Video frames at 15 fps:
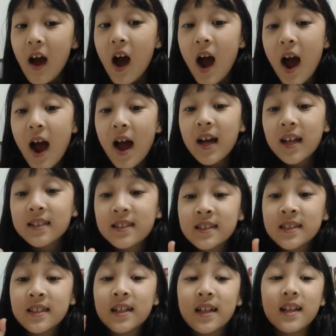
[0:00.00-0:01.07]
And
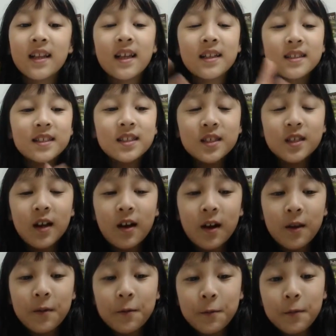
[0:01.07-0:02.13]
let's
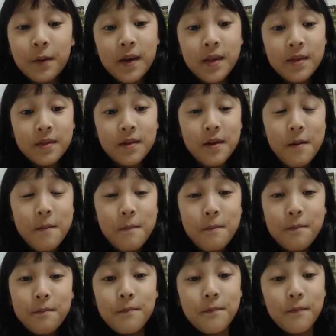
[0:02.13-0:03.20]
start with
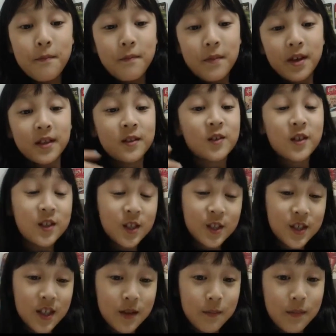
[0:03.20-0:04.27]

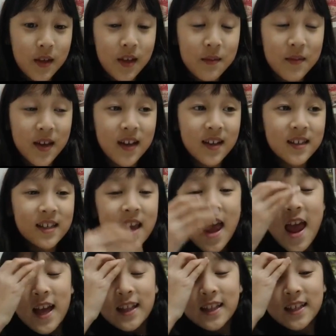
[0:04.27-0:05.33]
introducing me because
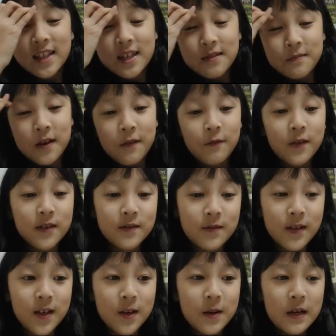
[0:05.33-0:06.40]
this is my first
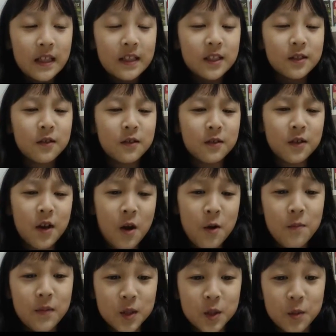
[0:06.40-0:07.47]
video and you don't know
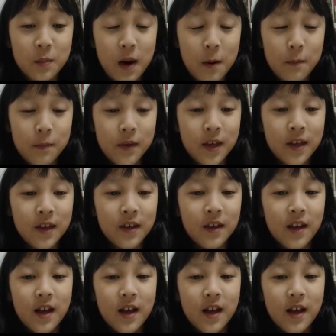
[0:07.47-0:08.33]
much about me.